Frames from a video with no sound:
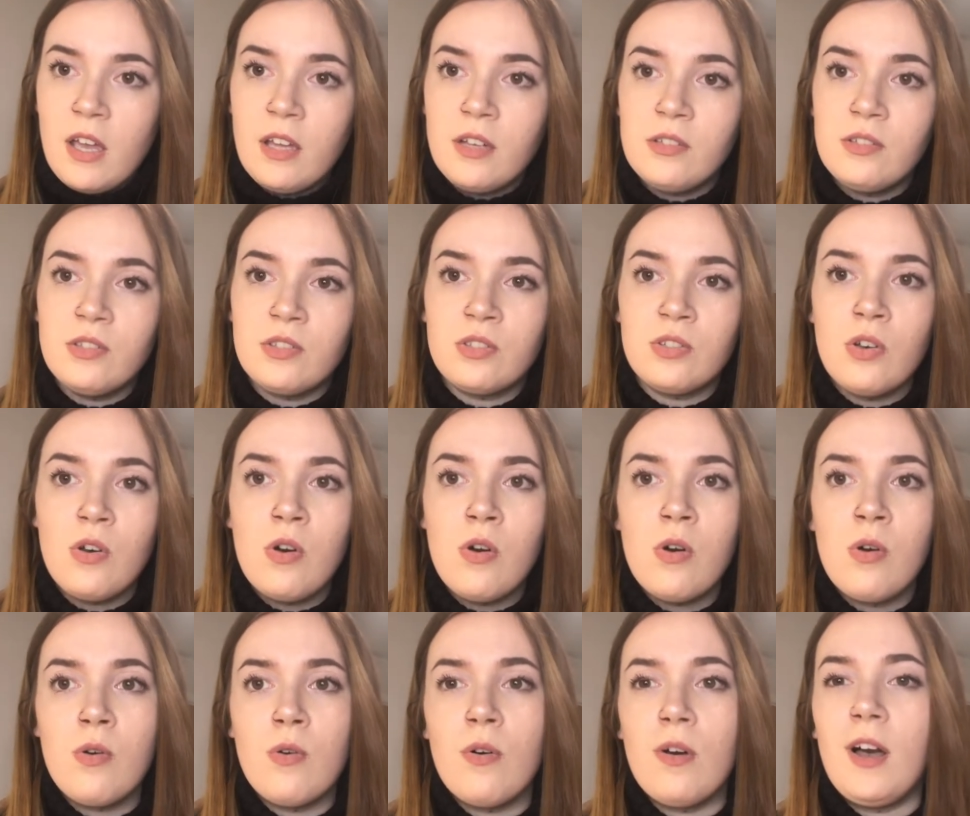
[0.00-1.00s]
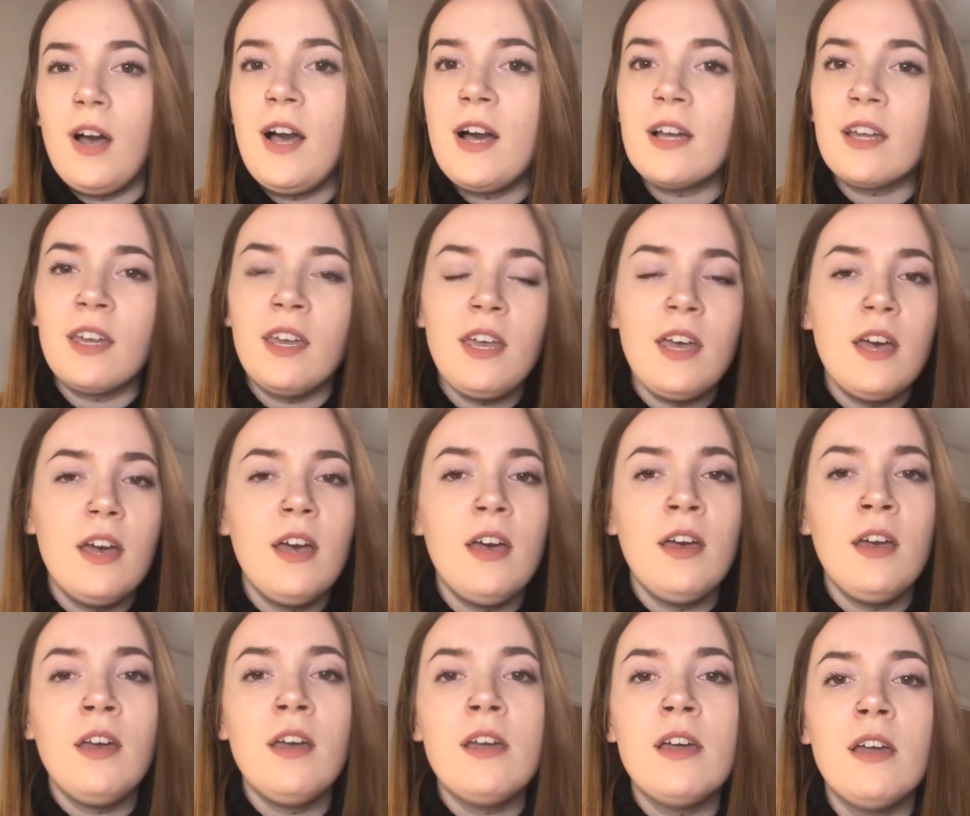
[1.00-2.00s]
and so I
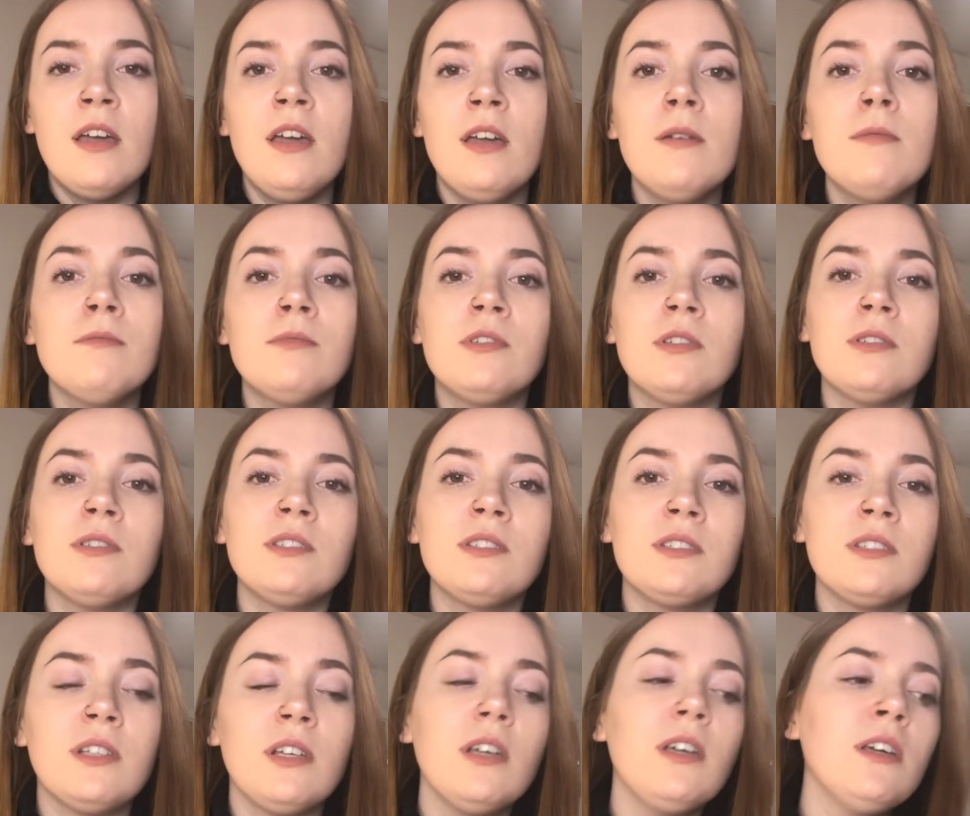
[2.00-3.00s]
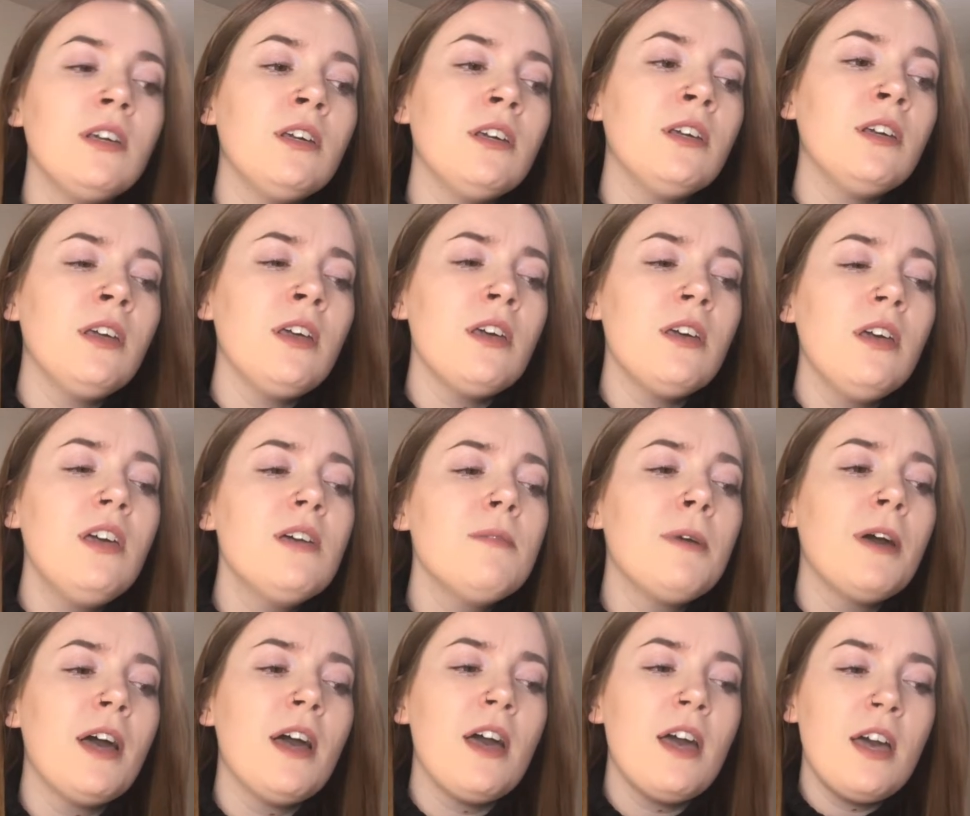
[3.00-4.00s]
came to see
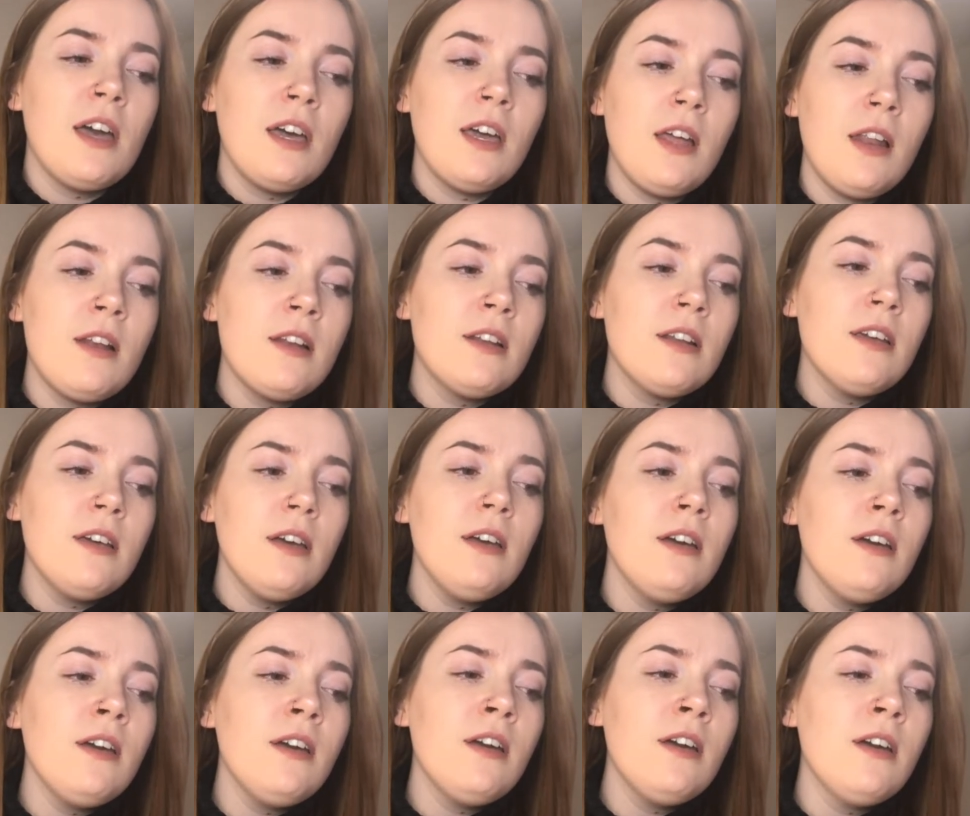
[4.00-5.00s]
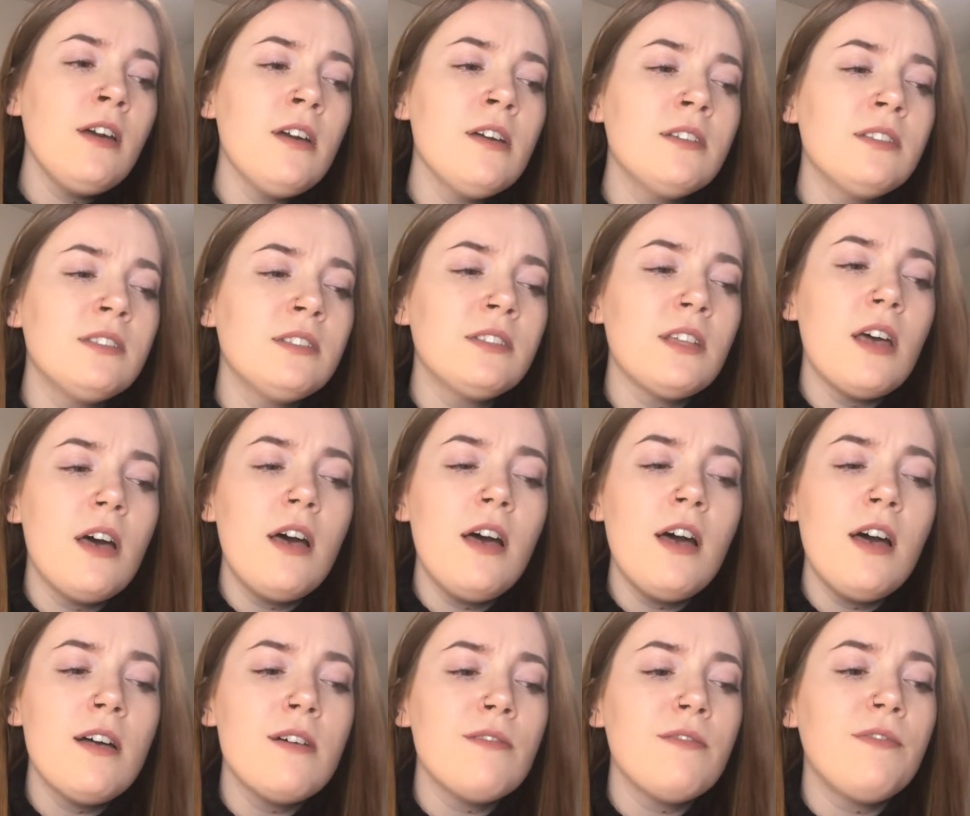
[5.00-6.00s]
him and
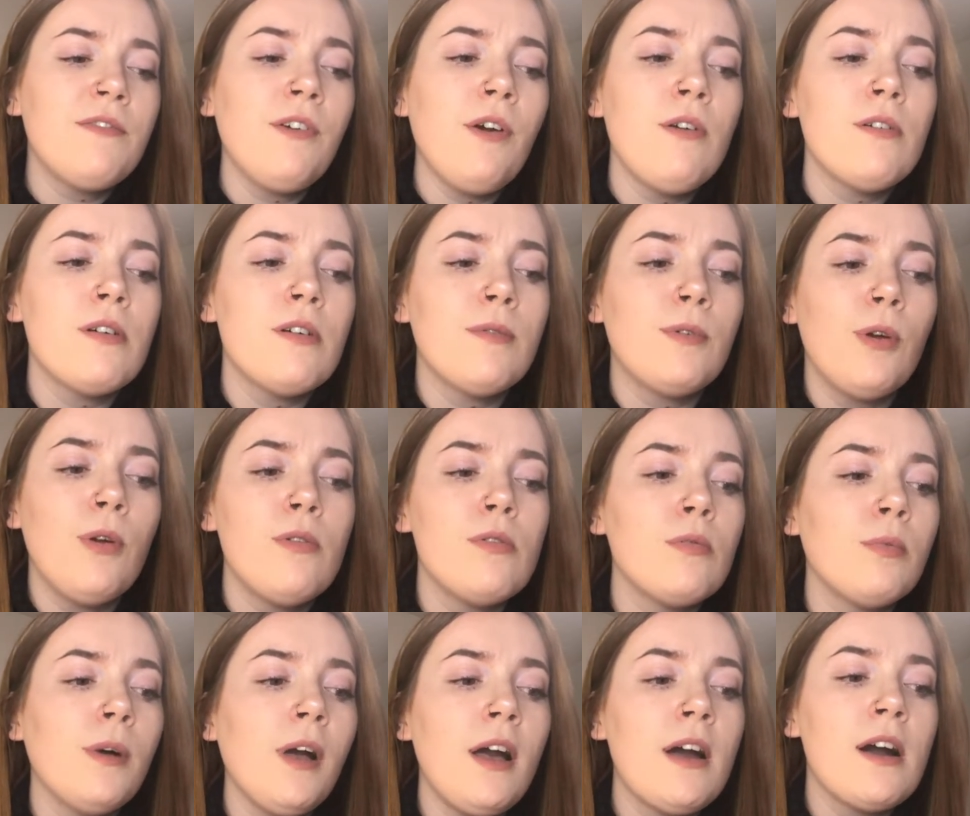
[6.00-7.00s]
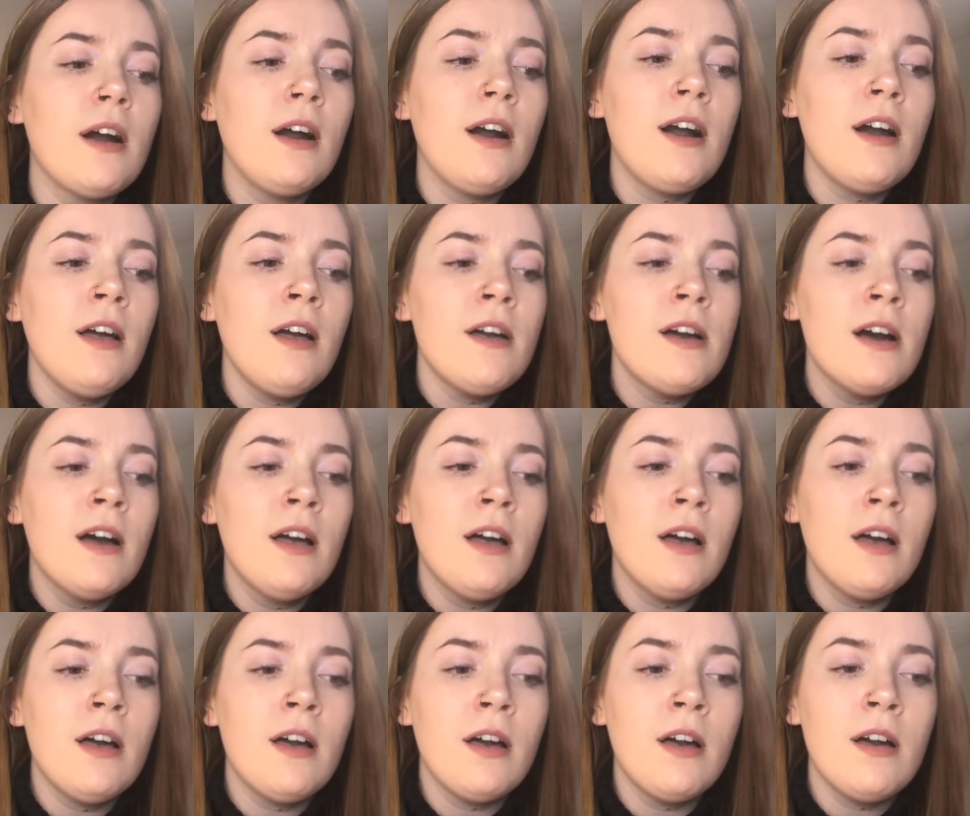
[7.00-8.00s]
listen for a
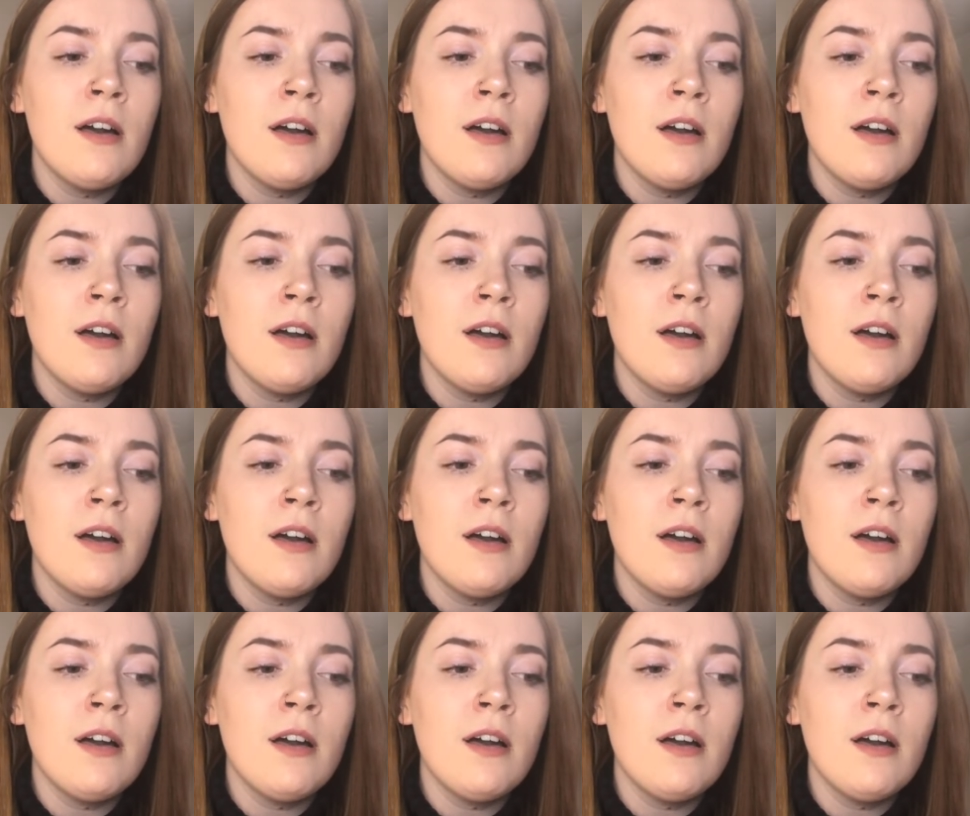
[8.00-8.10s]
while.